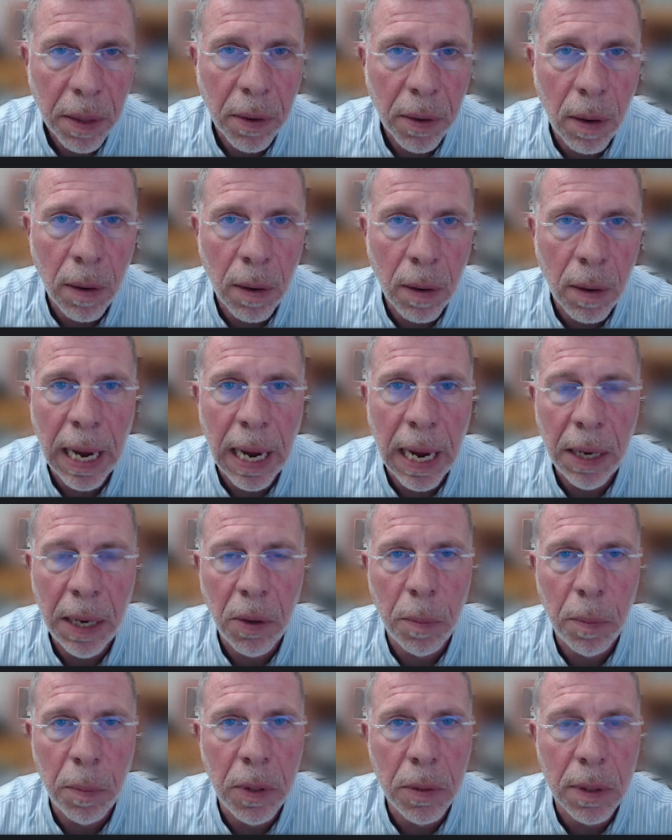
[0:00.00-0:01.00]
are
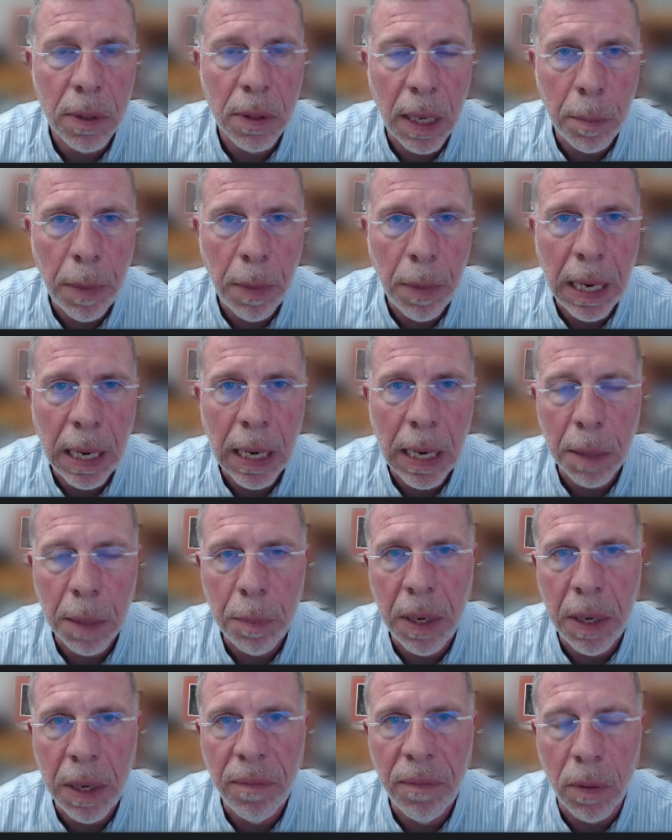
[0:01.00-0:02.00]
attributes that may not
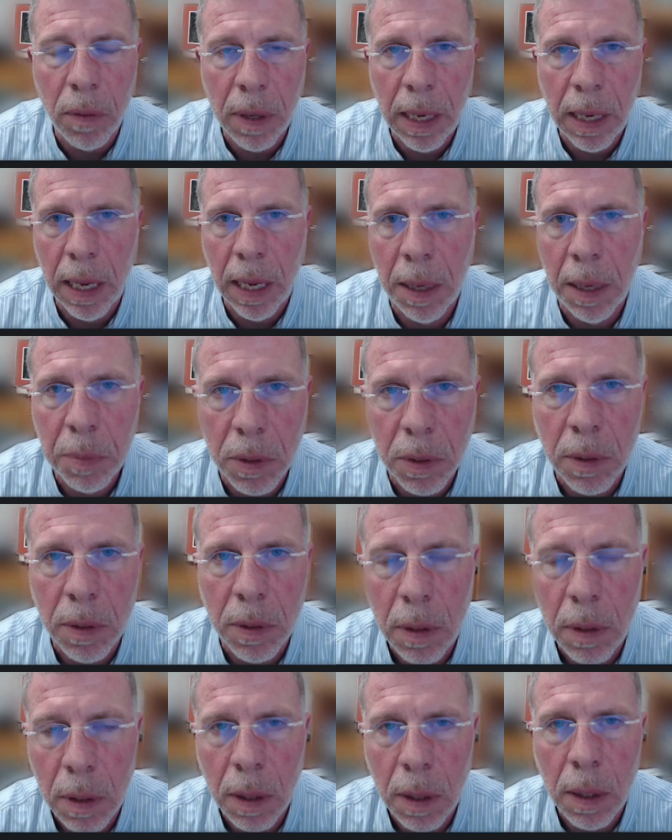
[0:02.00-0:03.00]
be fully captured
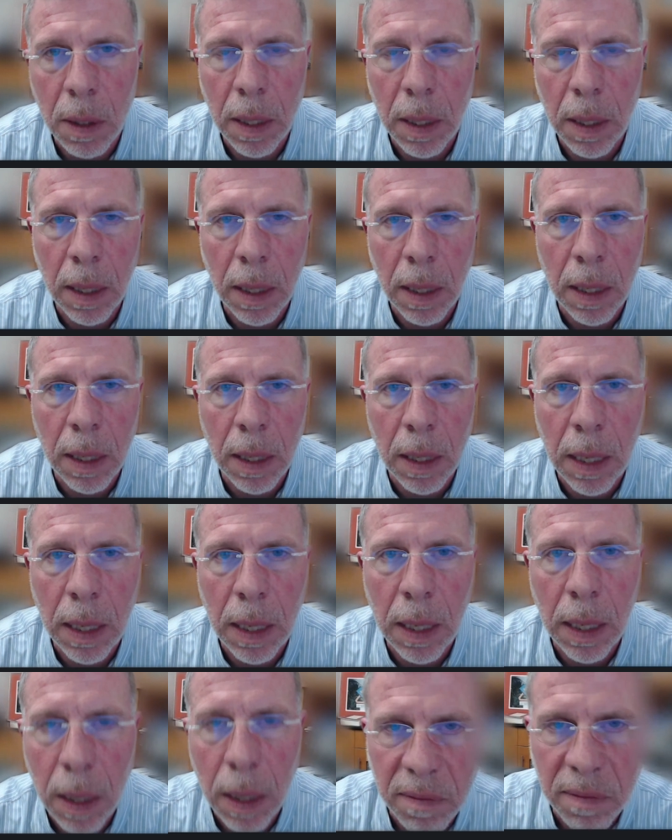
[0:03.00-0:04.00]
uh, in the
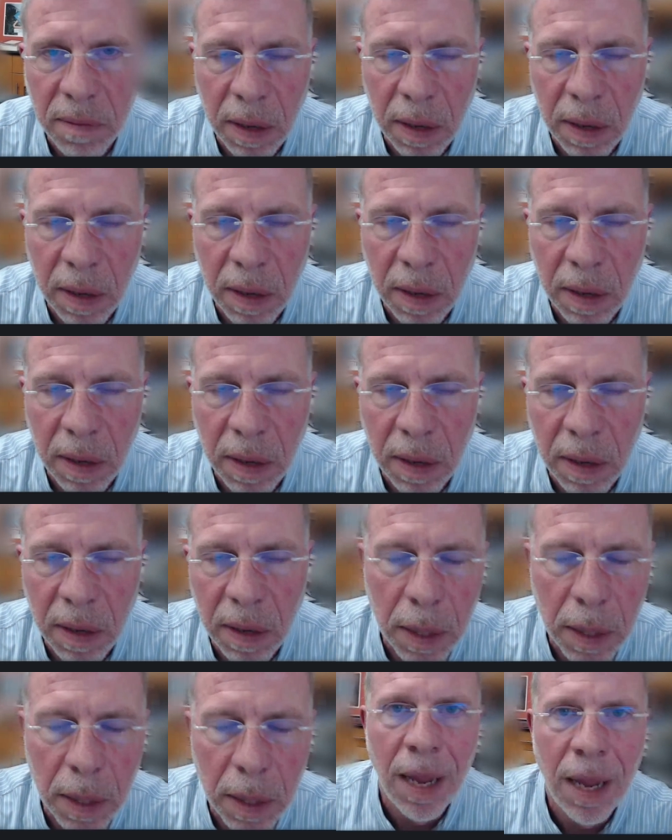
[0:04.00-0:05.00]
cost development that we've
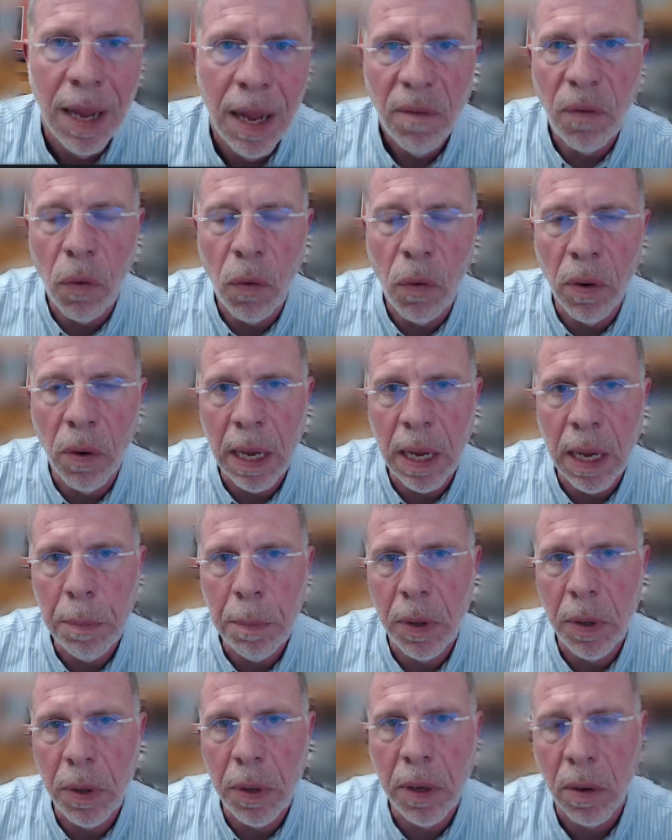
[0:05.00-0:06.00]
done for that
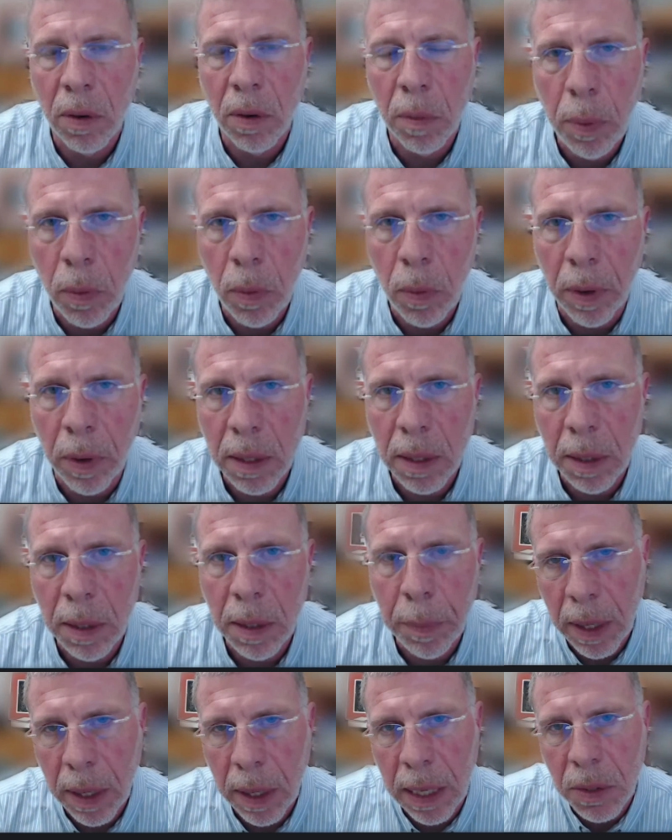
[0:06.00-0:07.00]
particular point.
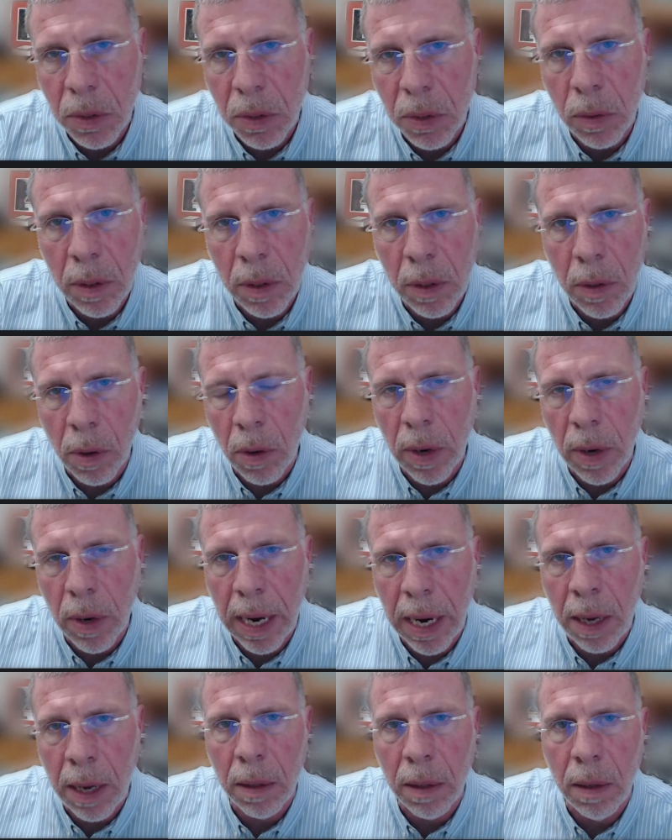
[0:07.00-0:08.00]
Typically, as you grow
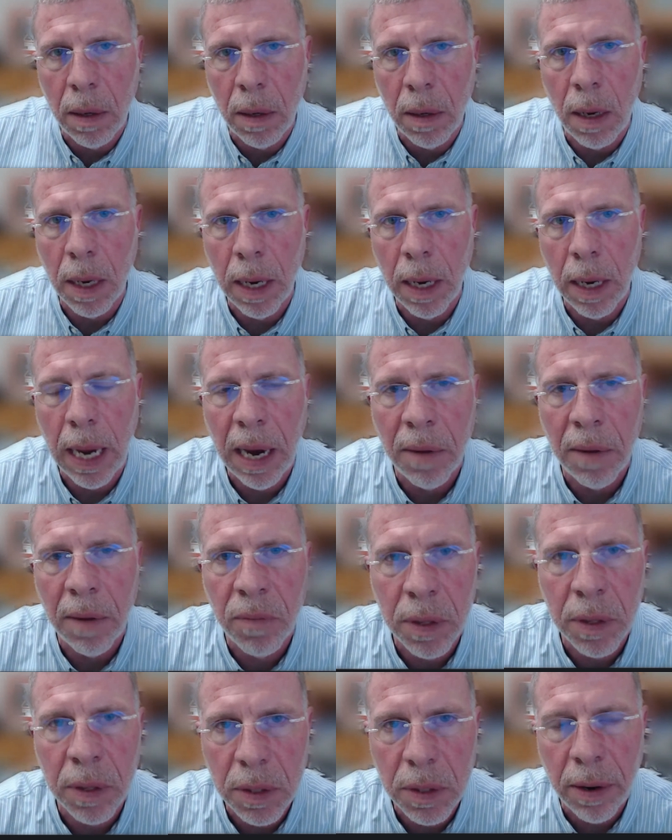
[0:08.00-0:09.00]
out on an
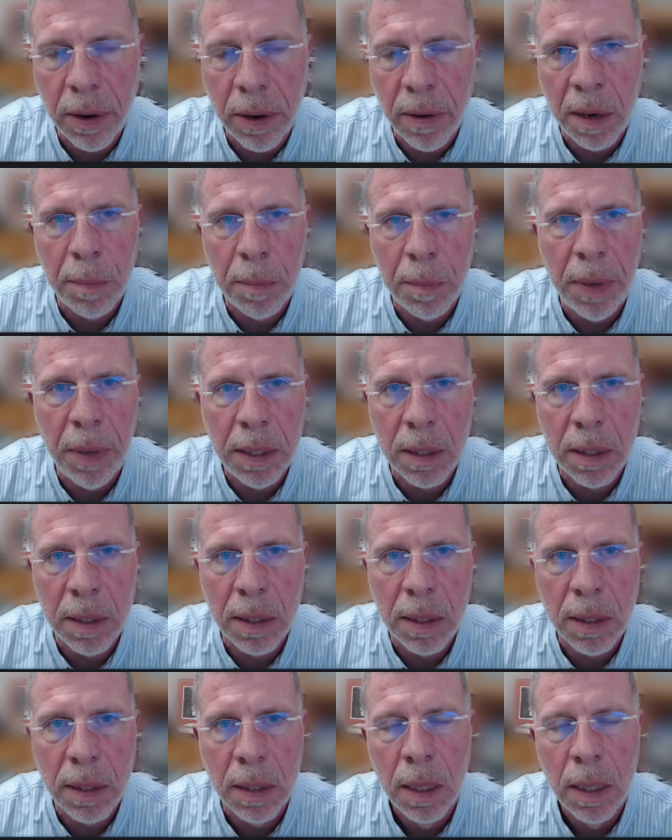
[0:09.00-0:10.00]
average area
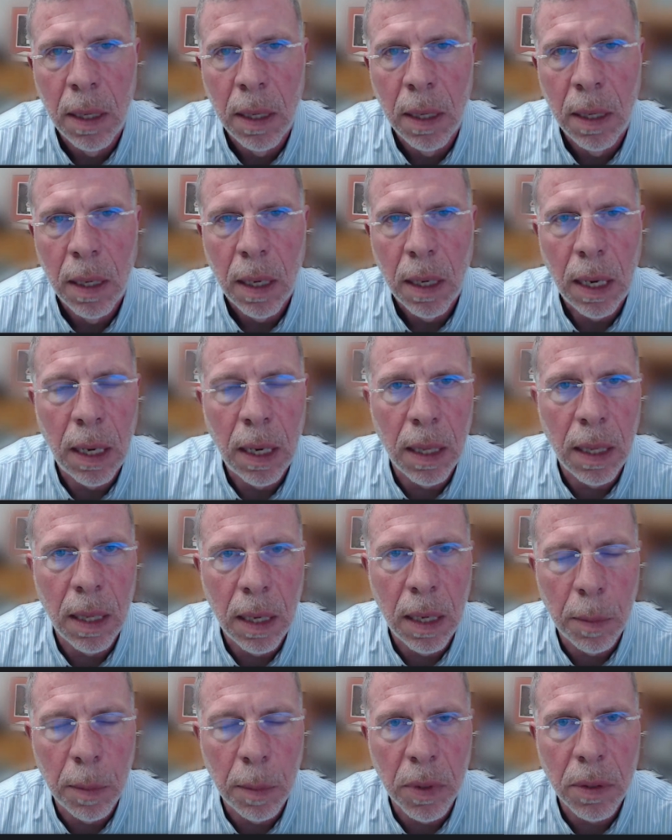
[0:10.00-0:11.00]
basis, uh, the
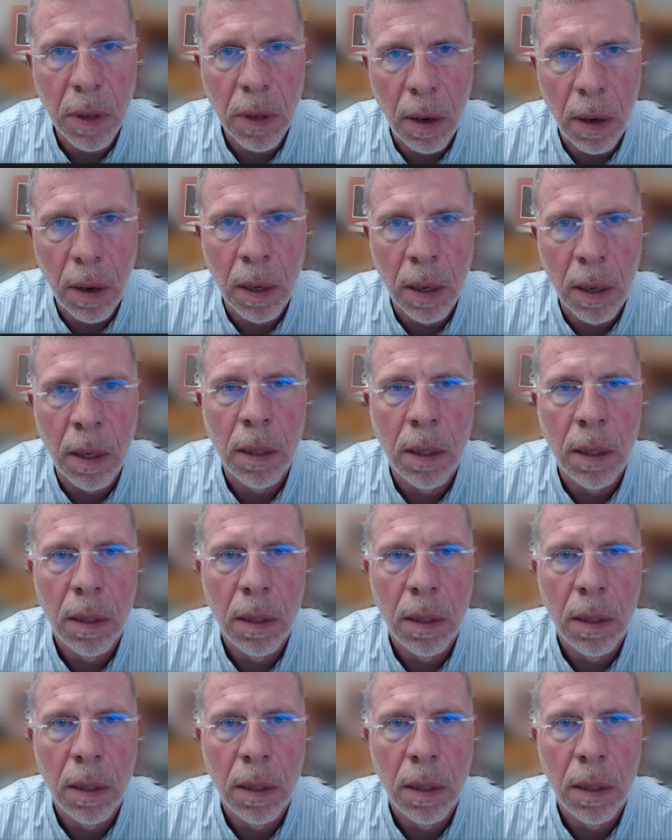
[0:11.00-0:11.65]
numbers are